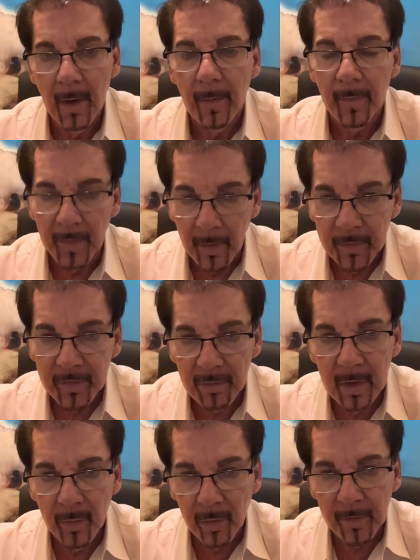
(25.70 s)
Those three
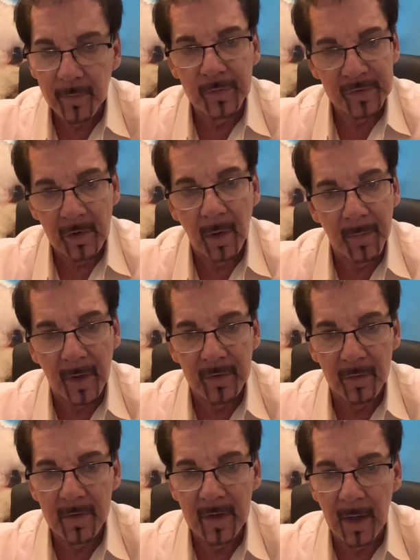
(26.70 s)
words will show up on
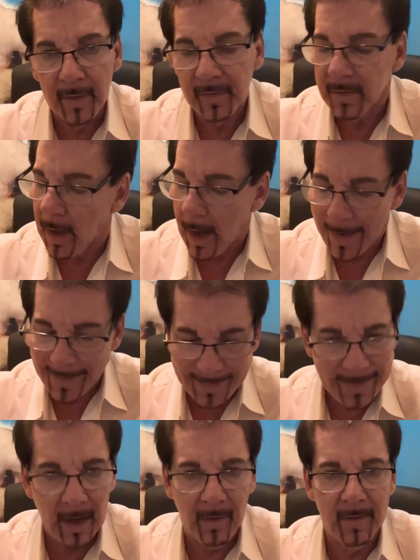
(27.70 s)
your test, I
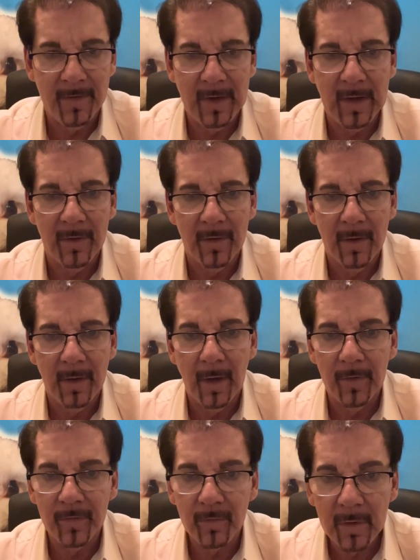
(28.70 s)
guarantee it.
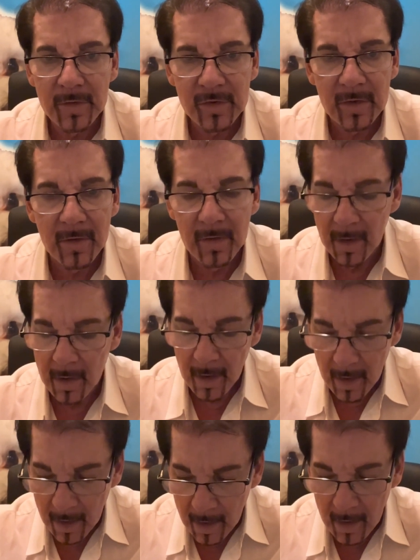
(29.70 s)
Astringent,
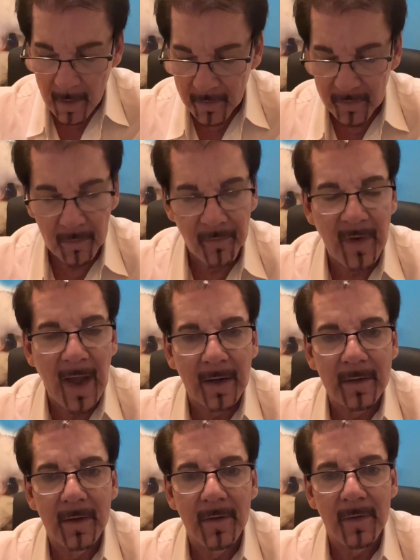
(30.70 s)

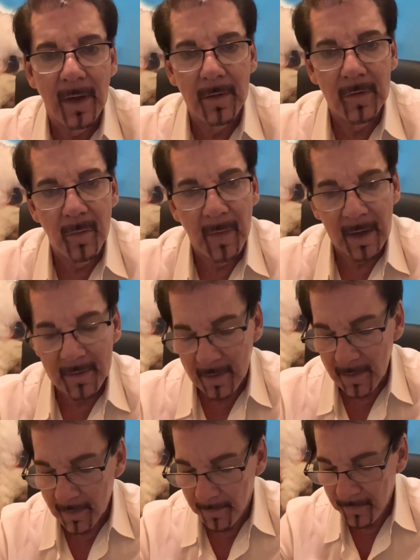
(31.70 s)
surfactant, and
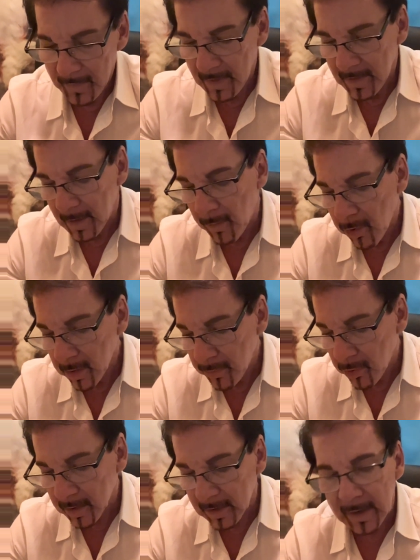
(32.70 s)
humectant. And more
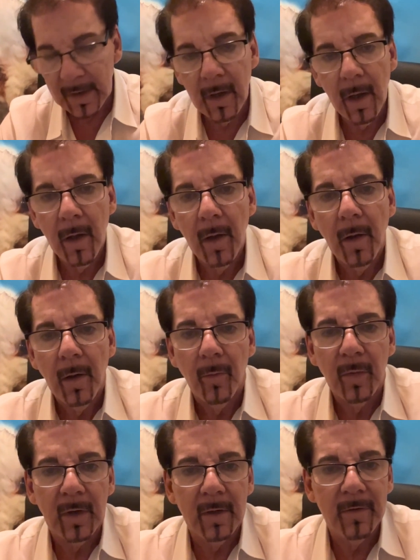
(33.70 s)
importantly,
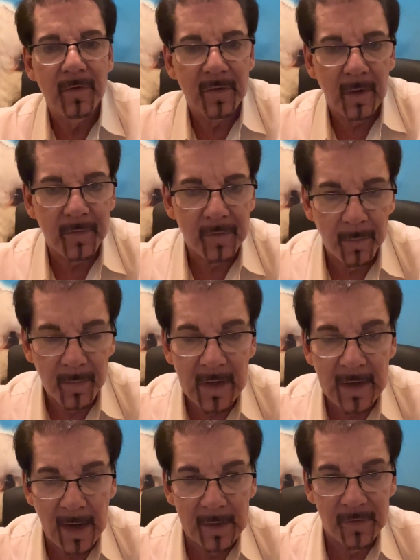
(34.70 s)
we're going to discuss the
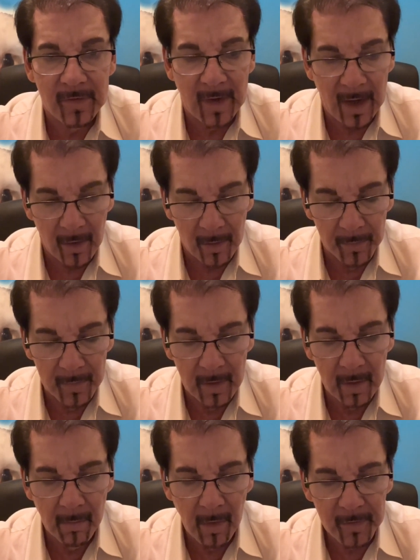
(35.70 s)
pH scale.
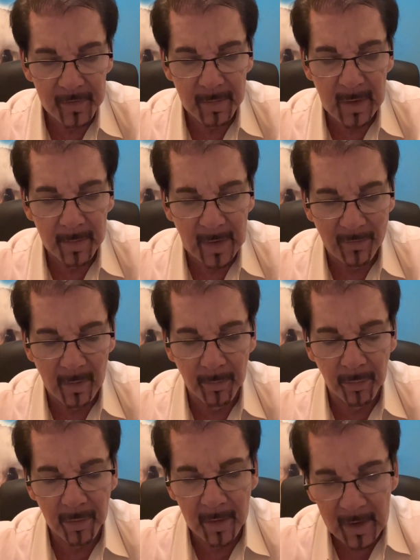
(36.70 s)
Most people have a
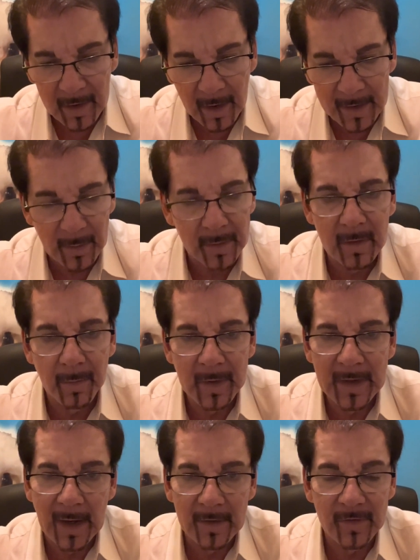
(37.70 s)
pretty good idea what the
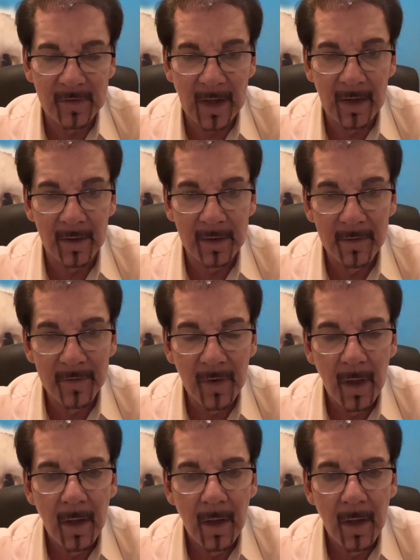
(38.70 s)
pH scale is.